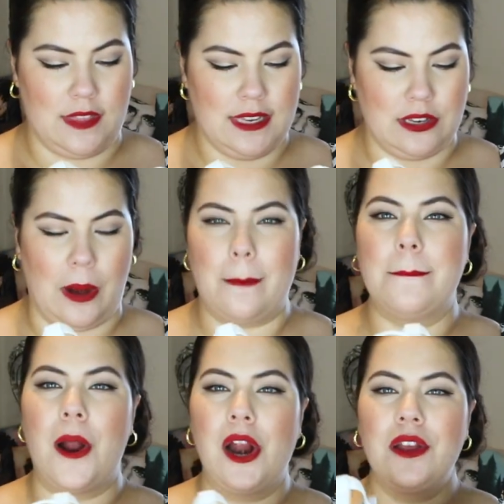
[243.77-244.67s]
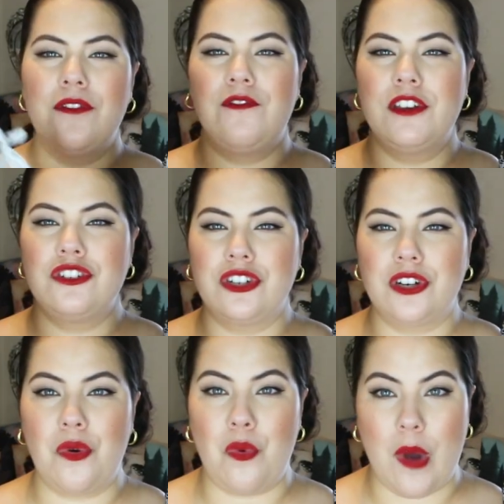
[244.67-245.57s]
These are Marc
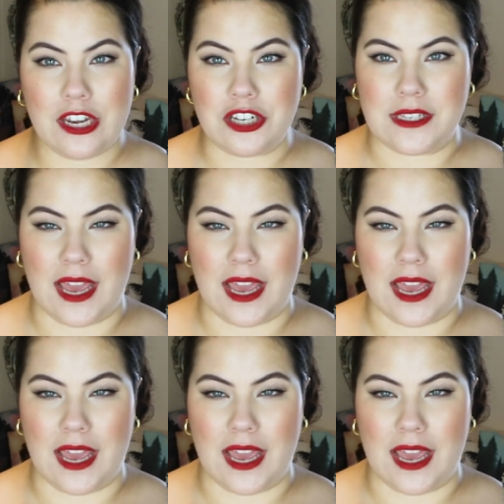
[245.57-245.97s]
Fisher wedges.